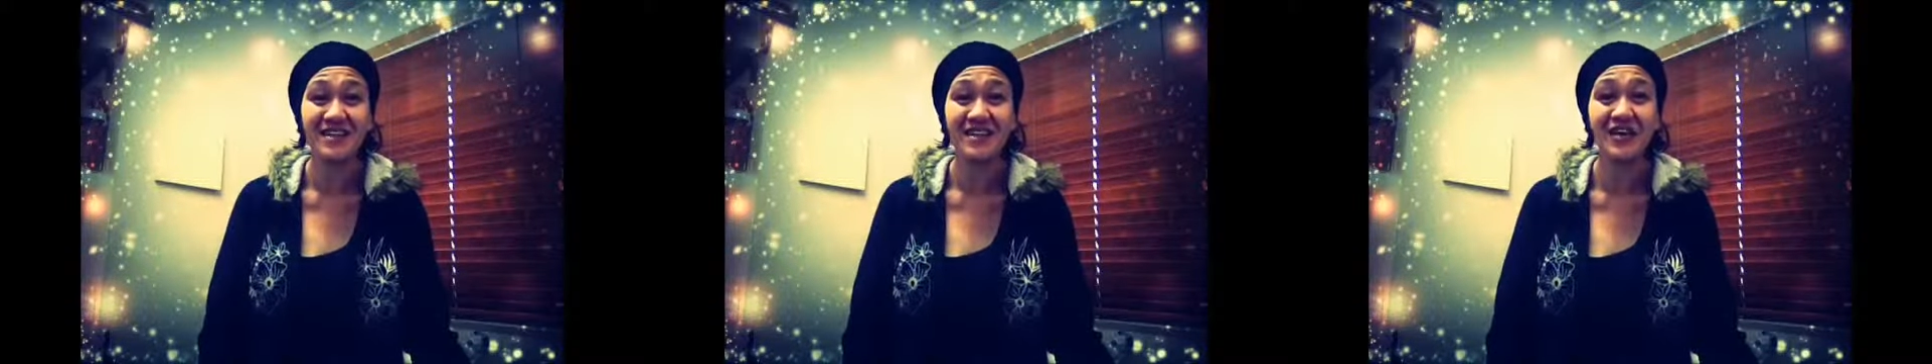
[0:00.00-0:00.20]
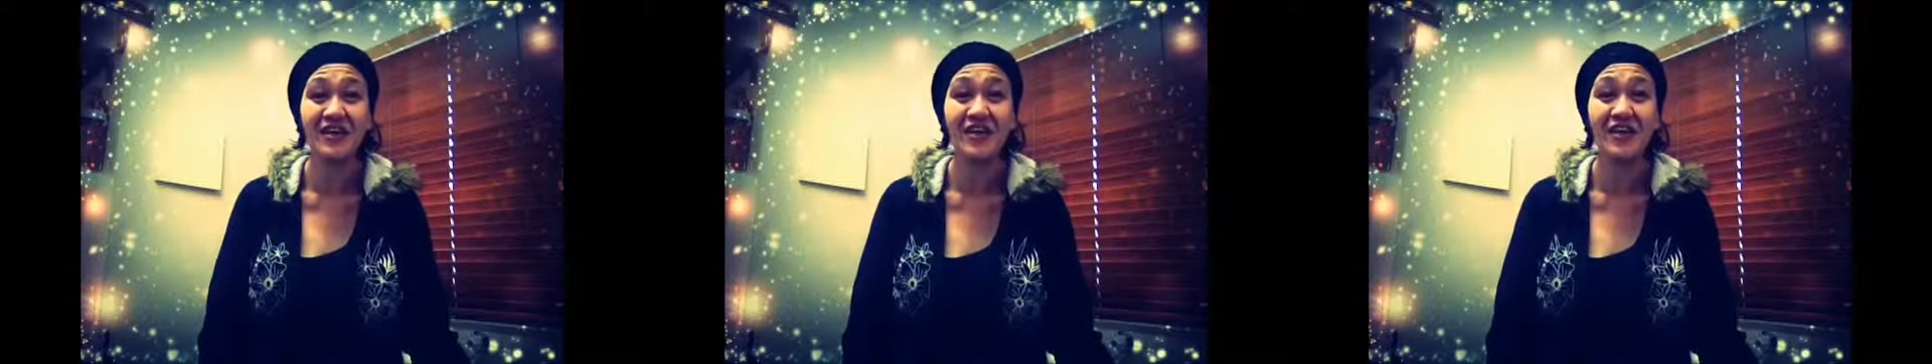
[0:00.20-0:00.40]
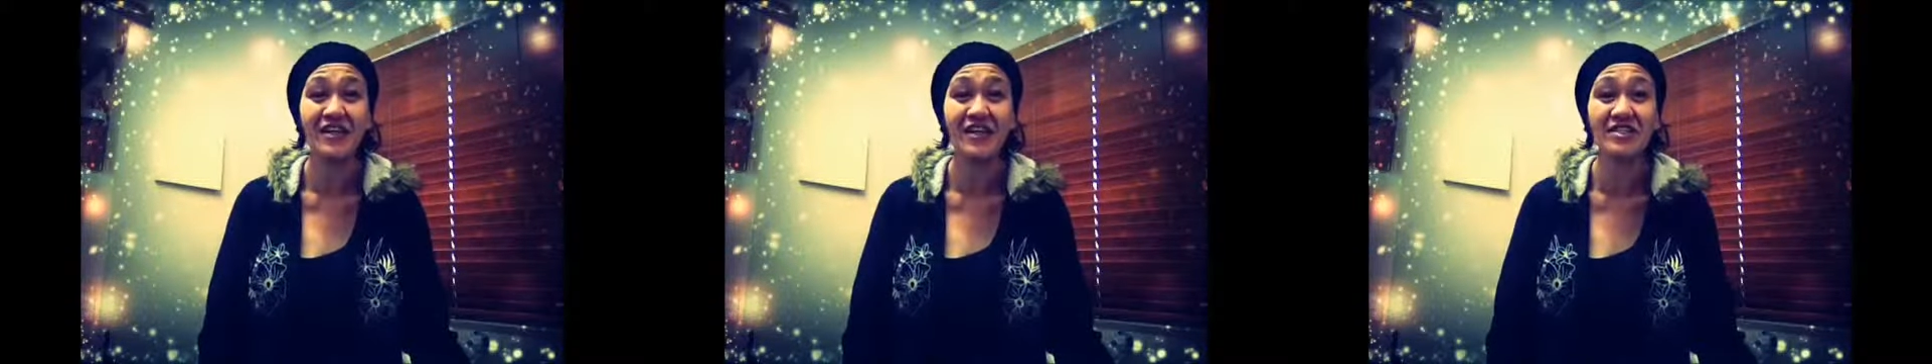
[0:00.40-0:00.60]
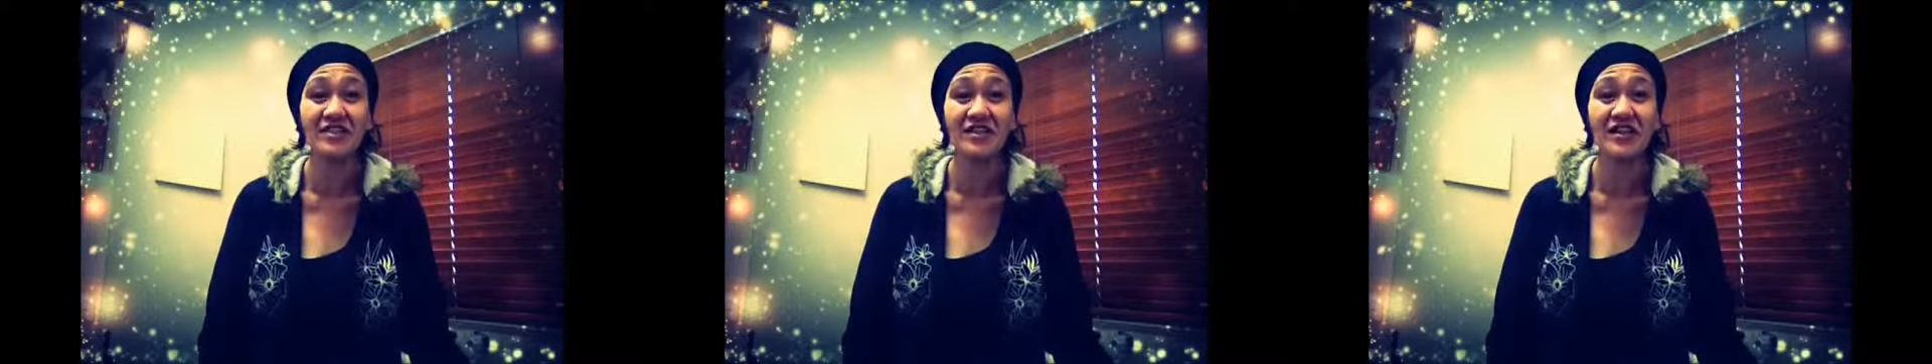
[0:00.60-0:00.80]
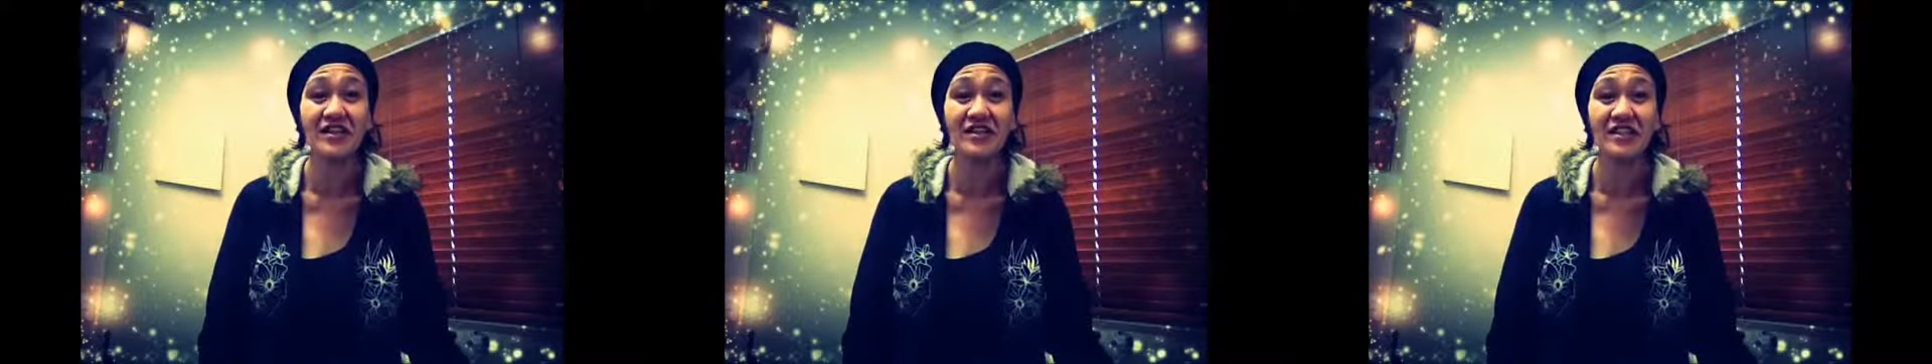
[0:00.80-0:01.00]
Oh, that's
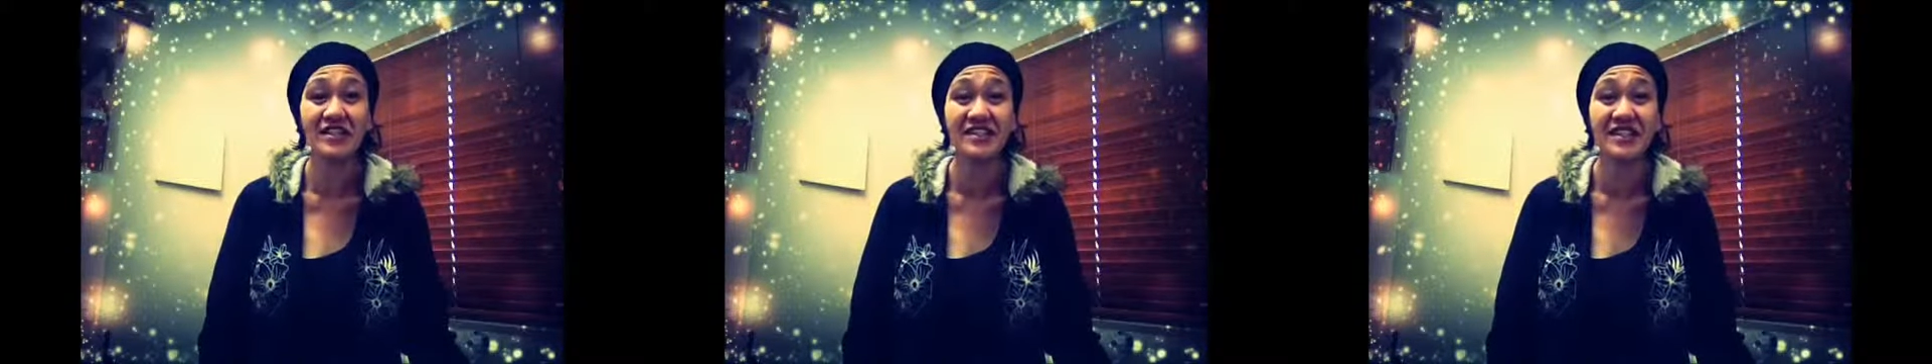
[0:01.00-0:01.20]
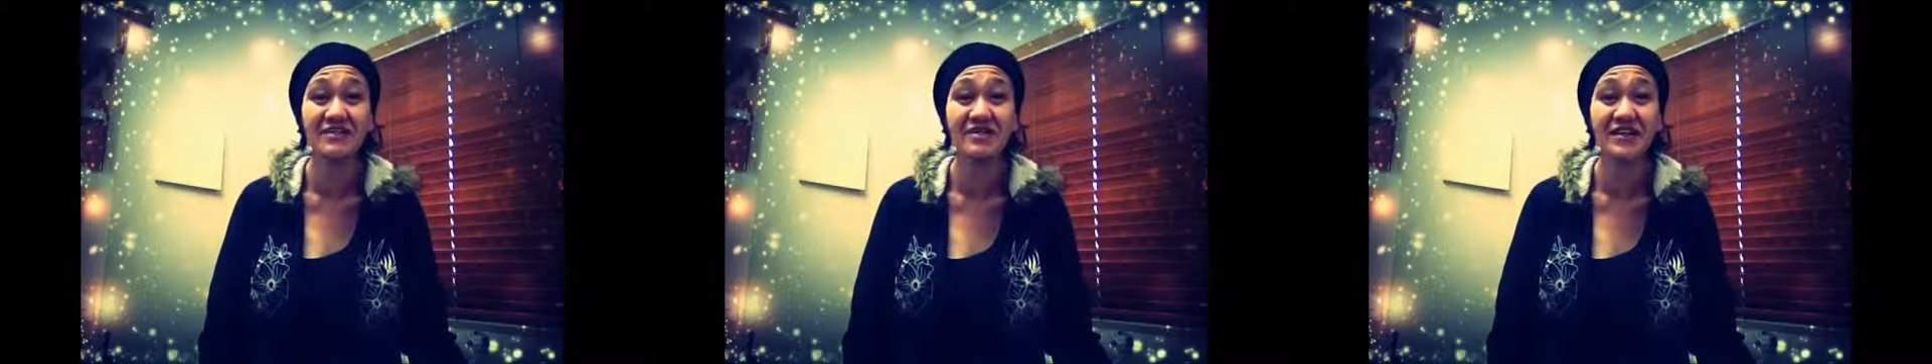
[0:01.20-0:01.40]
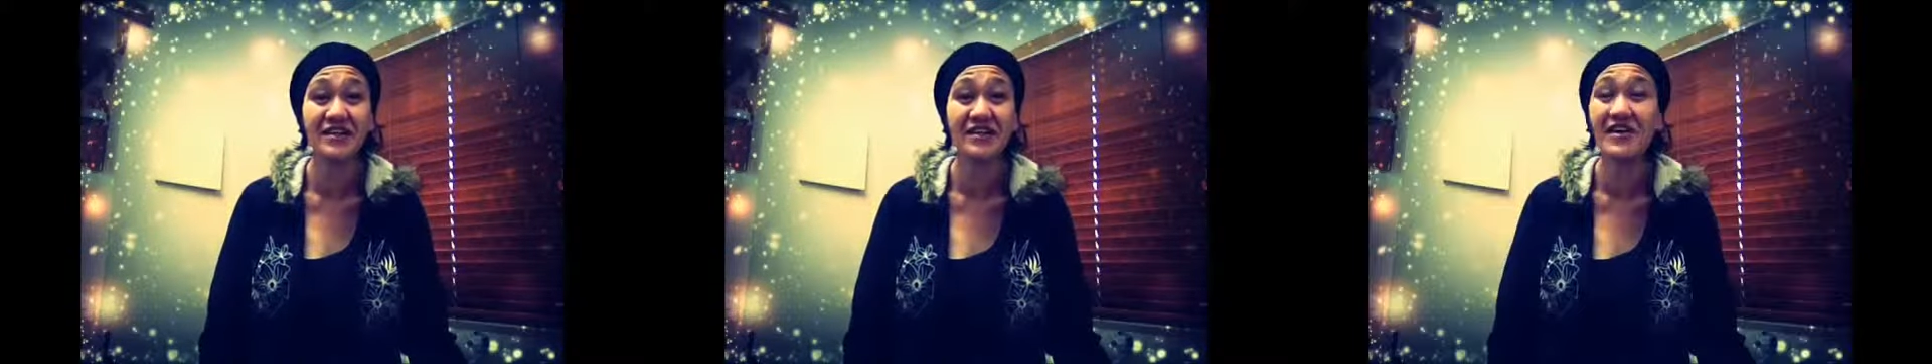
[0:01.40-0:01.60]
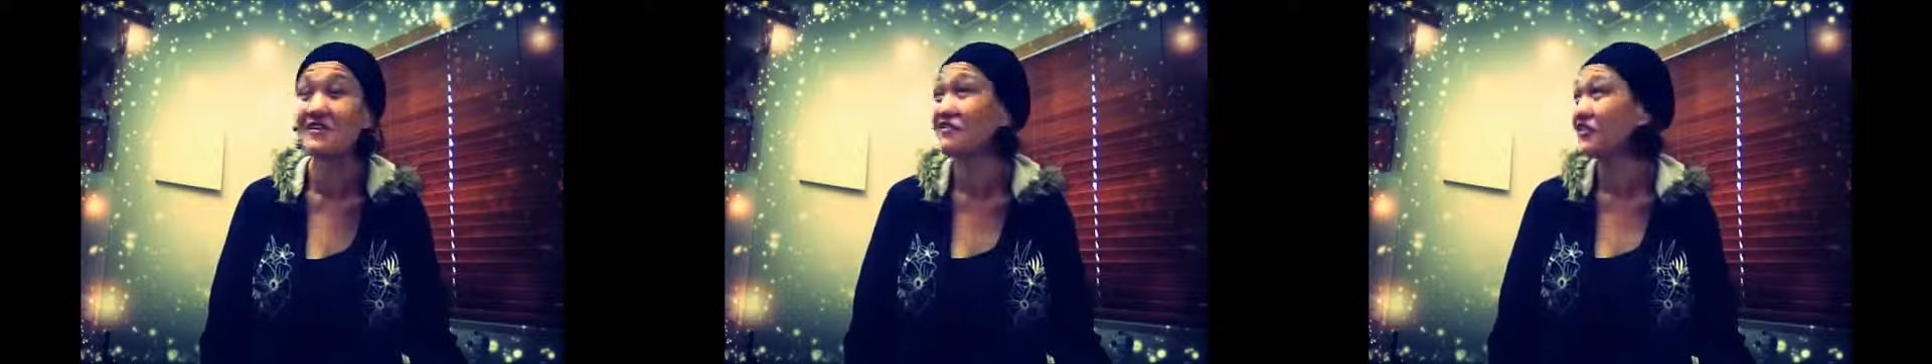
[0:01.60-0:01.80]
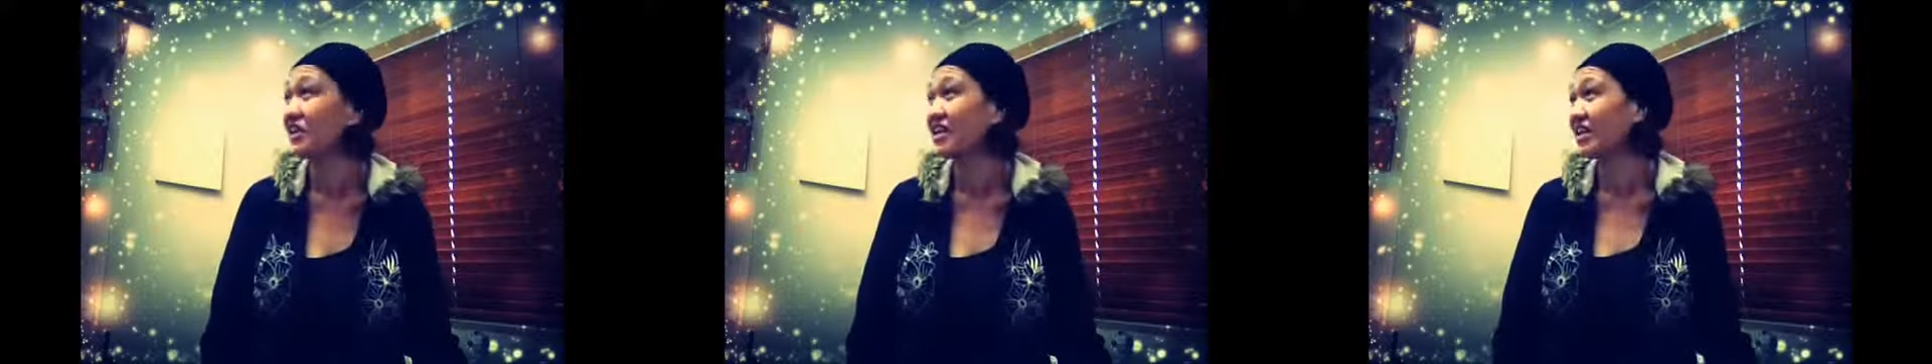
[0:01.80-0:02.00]
right, I need to get me a
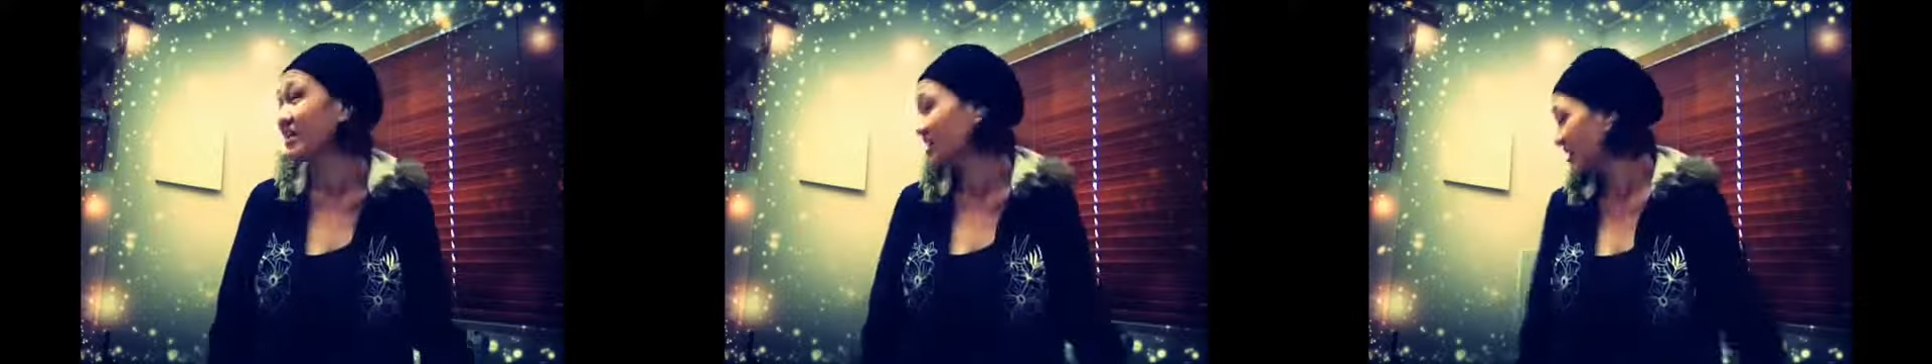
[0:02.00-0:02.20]
coffee.